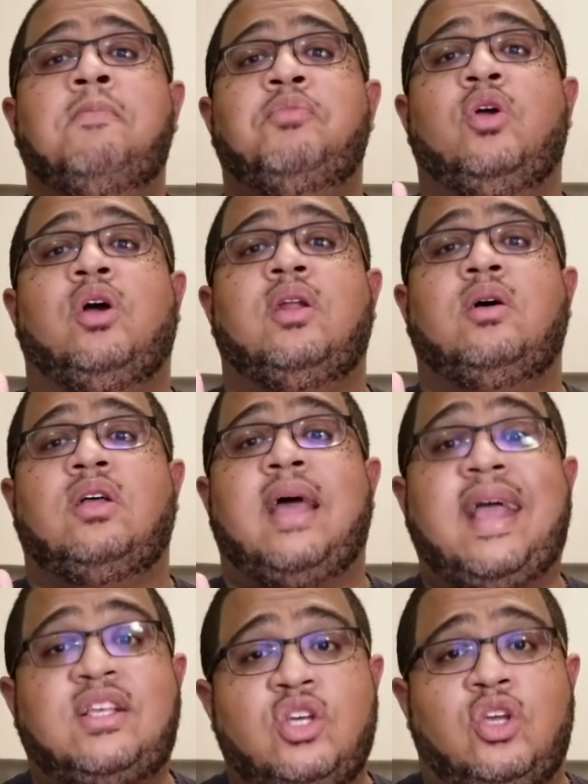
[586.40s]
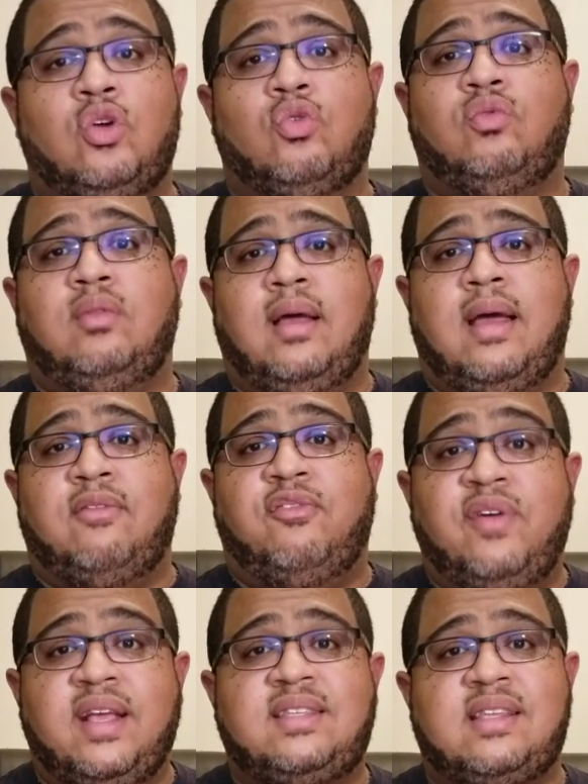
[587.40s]
You're gonna execute and
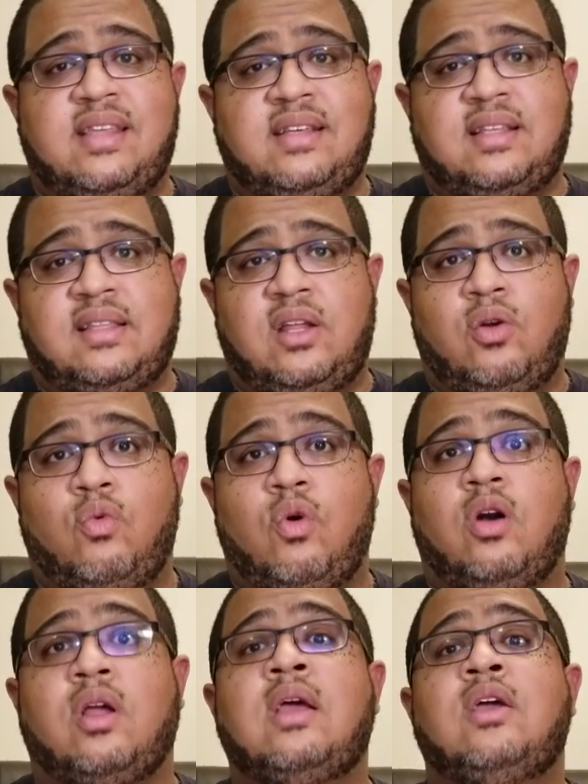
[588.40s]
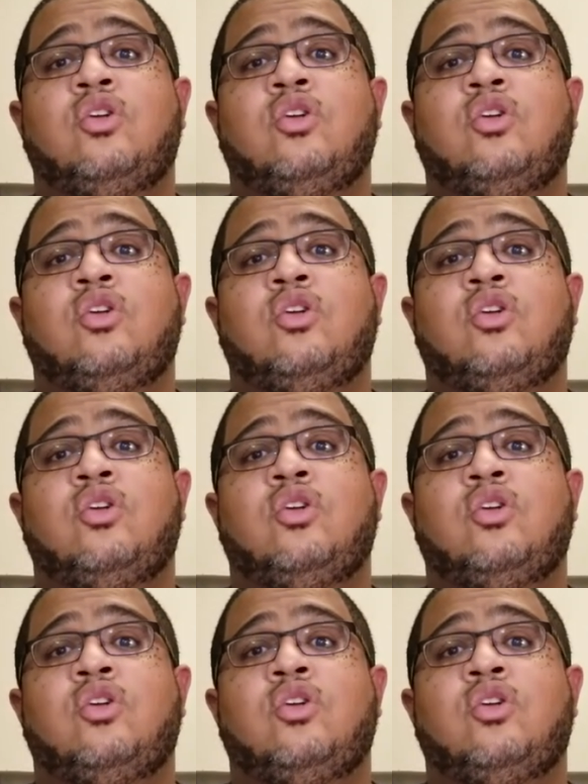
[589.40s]
fix the things that didn't work.